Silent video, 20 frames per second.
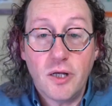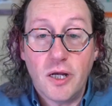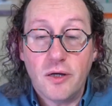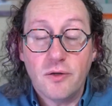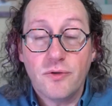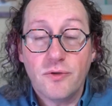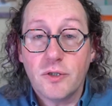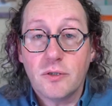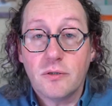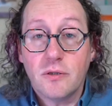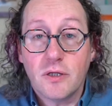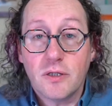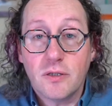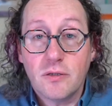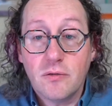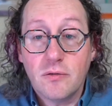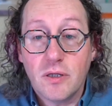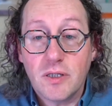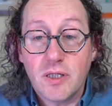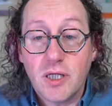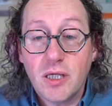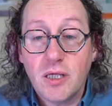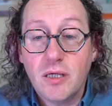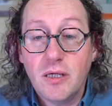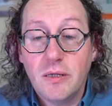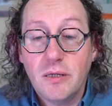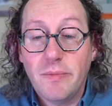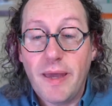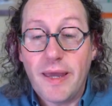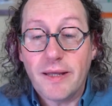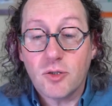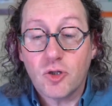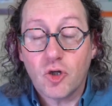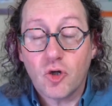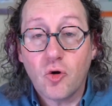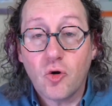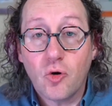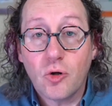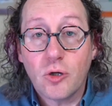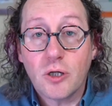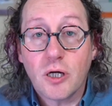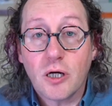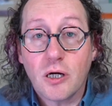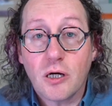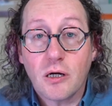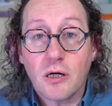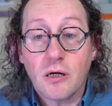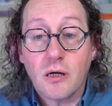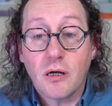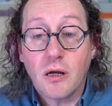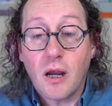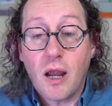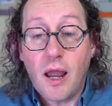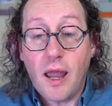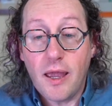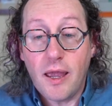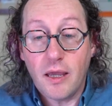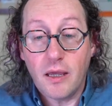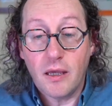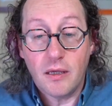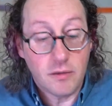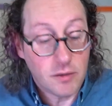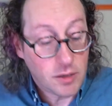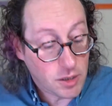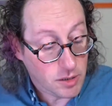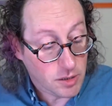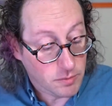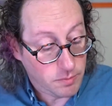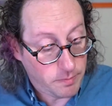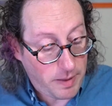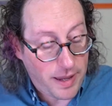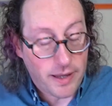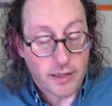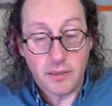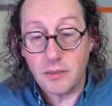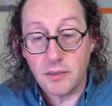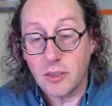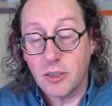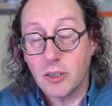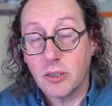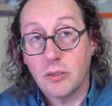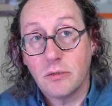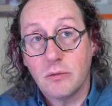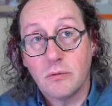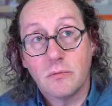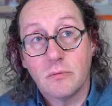The team at Tor has spent